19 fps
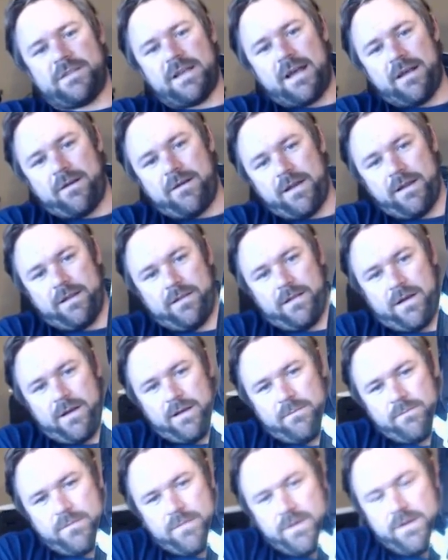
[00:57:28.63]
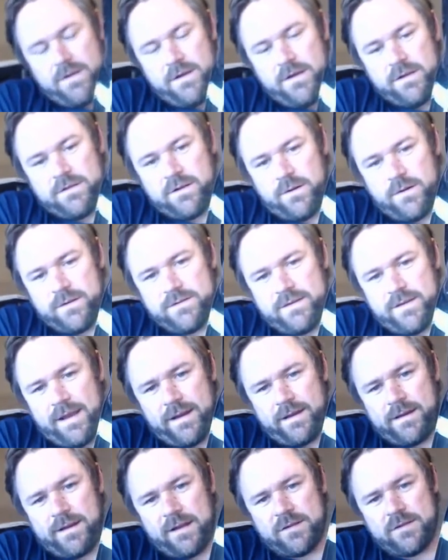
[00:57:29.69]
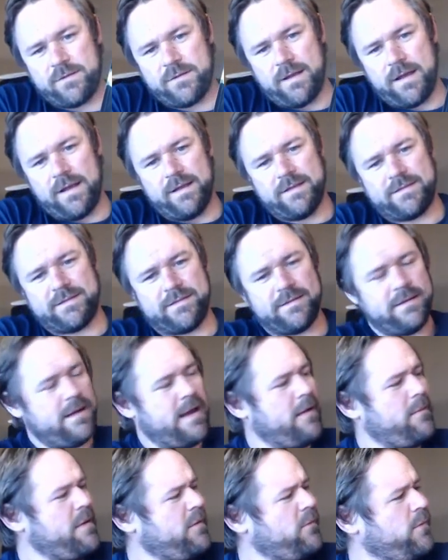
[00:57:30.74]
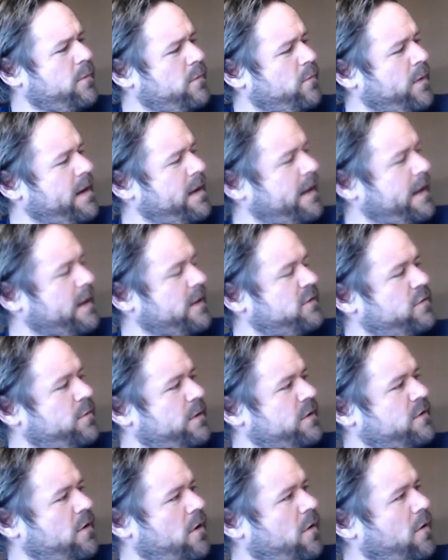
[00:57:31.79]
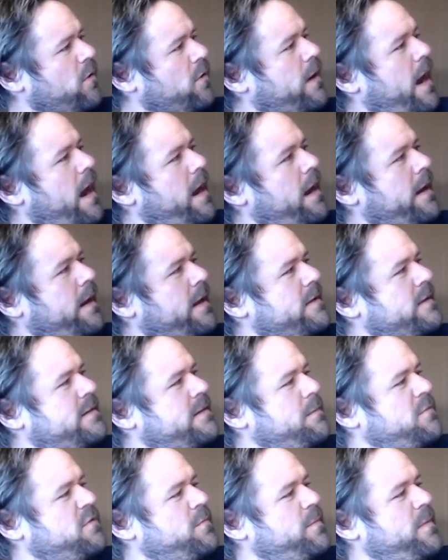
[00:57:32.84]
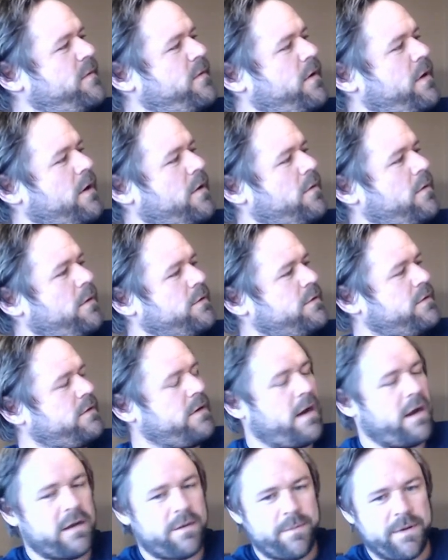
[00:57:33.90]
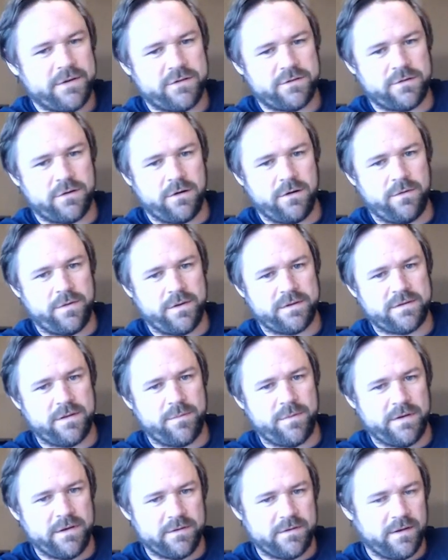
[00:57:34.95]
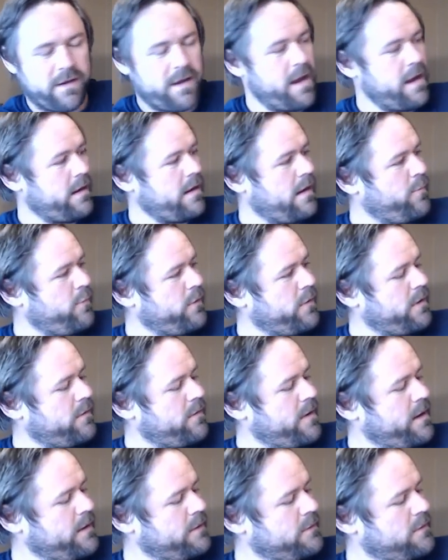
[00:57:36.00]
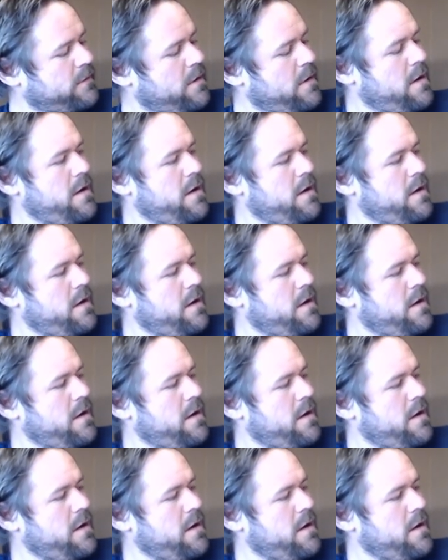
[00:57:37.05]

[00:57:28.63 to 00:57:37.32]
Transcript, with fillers: Saturday Lime. So it's like it's it's I've been reading into it. It's all organic. It seems to be very close to diatomaceous earth, except it doesn't cake up when it rains.